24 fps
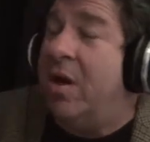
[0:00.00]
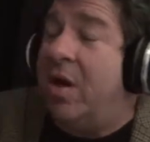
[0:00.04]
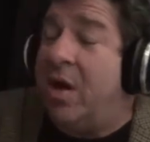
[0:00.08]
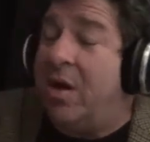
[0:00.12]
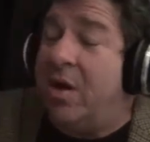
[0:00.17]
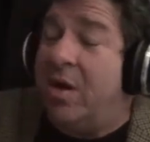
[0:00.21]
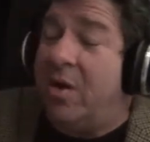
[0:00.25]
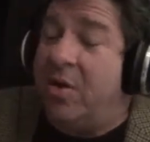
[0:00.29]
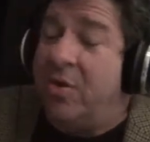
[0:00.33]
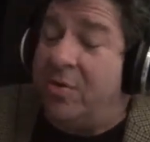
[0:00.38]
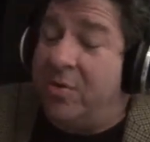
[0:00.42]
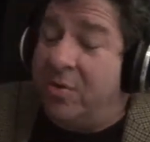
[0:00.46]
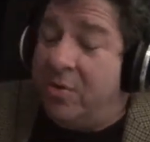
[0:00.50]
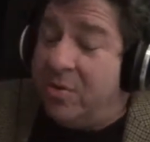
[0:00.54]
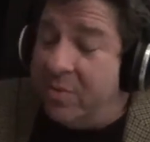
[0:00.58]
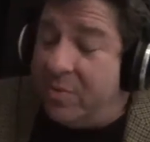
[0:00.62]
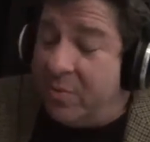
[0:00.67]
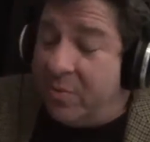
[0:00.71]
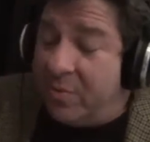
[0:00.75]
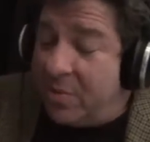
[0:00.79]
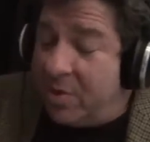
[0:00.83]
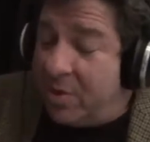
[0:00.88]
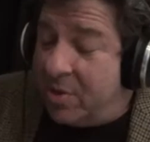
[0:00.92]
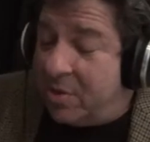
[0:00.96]
I argue
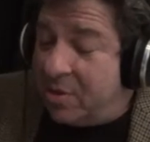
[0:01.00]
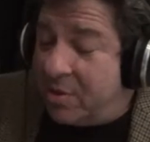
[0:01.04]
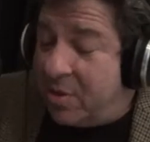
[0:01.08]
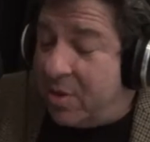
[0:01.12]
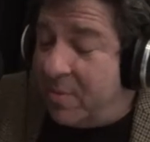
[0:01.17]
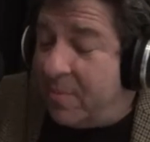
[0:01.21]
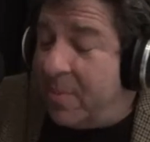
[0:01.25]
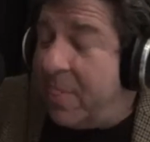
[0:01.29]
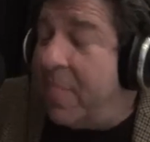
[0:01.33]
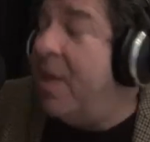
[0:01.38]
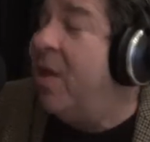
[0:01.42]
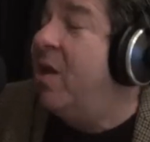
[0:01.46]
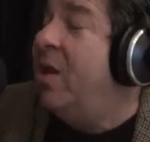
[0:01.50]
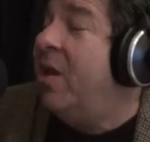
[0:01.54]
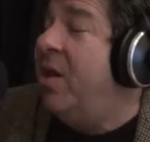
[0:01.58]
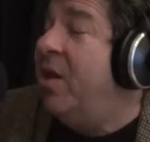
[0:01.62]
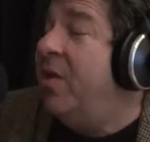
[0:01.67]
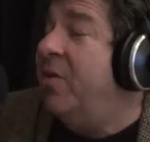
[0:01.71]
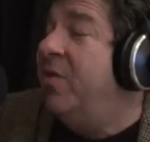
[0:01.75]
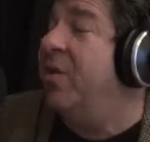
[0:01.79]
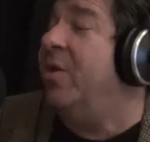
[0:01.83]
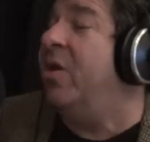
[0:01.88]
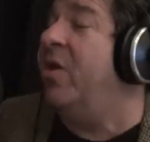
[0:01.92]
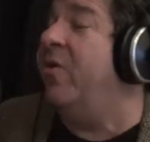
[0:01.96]
that
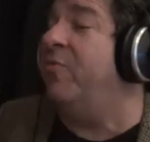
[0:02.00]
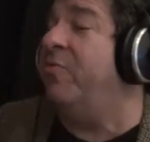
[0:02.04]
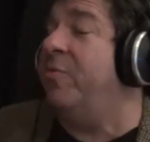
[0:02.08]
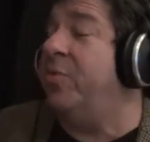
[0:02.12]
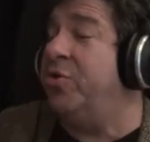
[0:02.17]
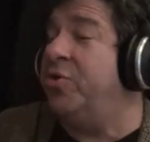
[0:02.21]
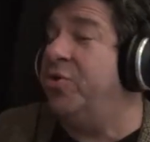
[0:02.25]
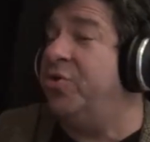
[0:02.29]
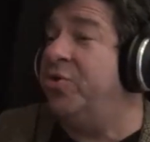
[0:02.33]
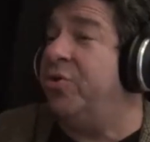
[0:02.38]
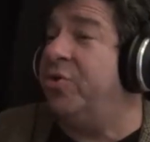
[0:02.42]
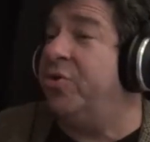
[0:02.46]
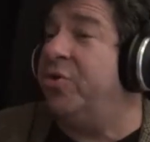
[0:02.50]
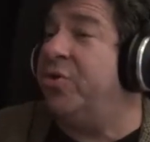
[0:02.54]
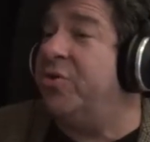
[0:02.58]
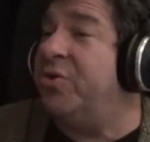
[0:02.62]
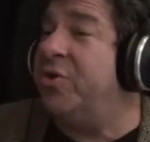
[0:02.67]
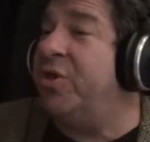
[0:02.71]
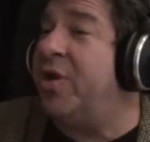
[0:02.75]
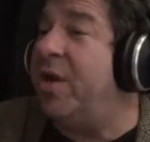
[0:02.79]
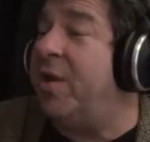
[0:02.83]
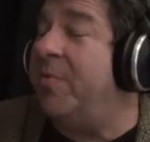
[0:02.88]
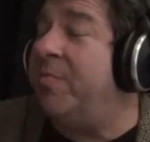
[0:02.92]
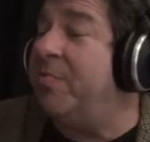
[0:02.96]
the government shouldn't
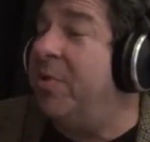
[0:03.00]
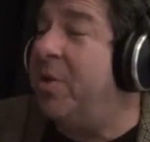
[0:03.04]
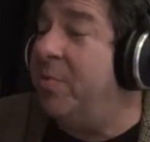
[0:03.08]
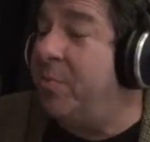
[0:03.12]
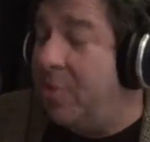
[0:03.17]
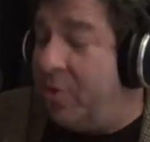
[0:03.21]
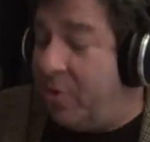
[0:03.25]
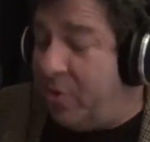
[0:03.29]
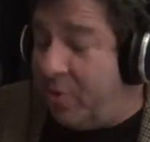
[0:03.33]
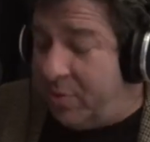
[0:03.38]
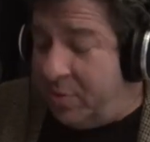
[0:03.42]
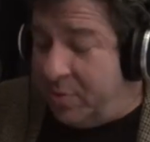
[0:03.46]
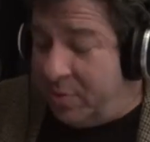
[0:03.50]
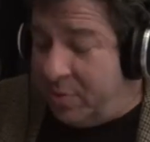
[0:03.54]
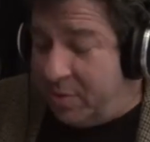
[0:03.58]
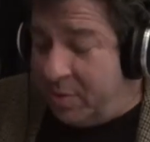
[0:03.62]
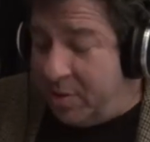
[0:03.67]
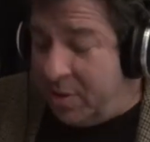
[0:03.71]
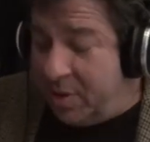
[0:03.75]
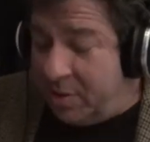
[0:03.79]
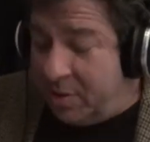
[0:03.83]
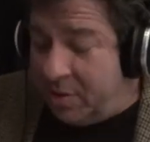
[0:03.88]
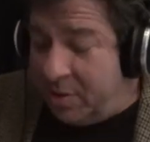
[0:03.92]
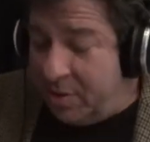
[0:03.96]
set up people
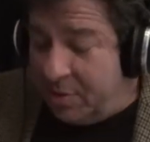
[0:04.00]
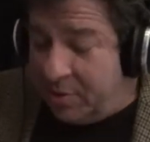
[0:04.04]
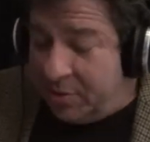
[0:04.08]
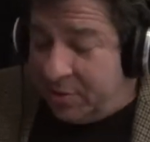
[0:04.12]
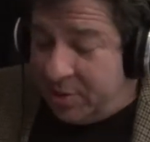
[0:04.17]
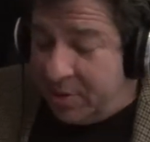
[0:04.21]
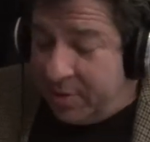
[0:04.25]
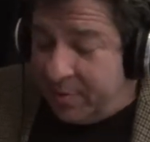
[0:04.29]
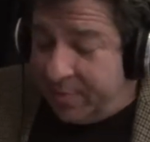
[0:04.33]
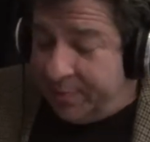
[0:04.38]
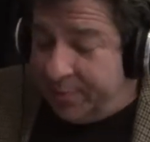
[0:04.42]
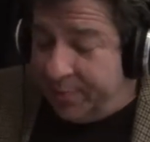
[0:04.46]
like these